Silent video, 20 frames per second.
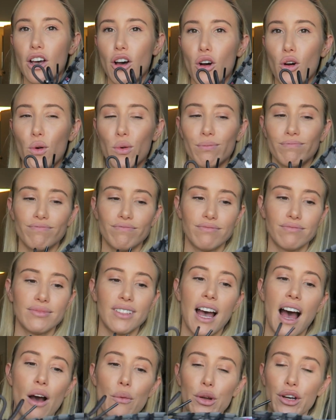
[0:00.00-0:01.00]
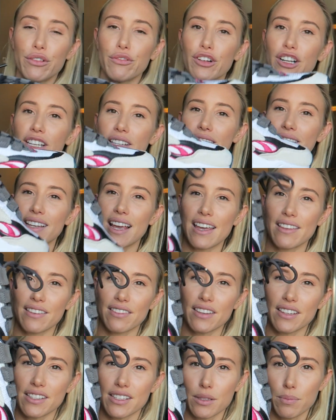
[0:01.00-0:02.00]
So I wouldn't really say
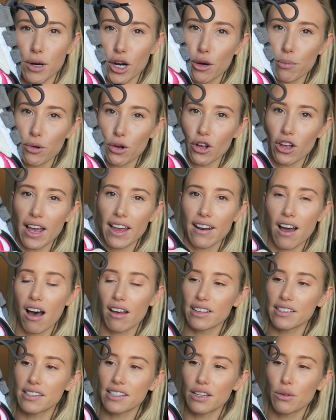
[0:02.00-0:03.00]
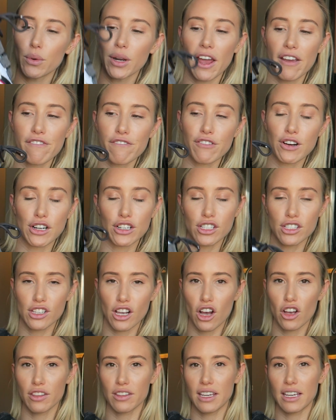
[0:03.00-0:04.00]
that this is purple, and honestly when I first
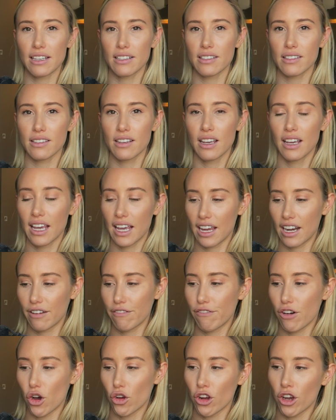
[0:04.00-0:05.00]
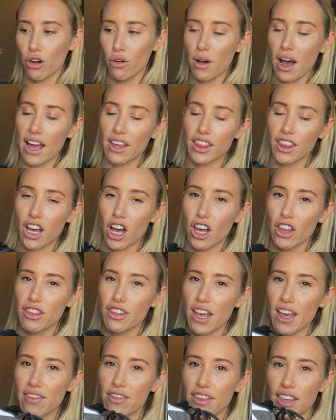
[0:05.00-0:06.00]
saw these in a photo, I
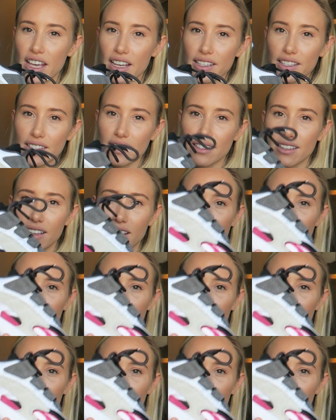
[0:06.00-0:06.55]
thought that this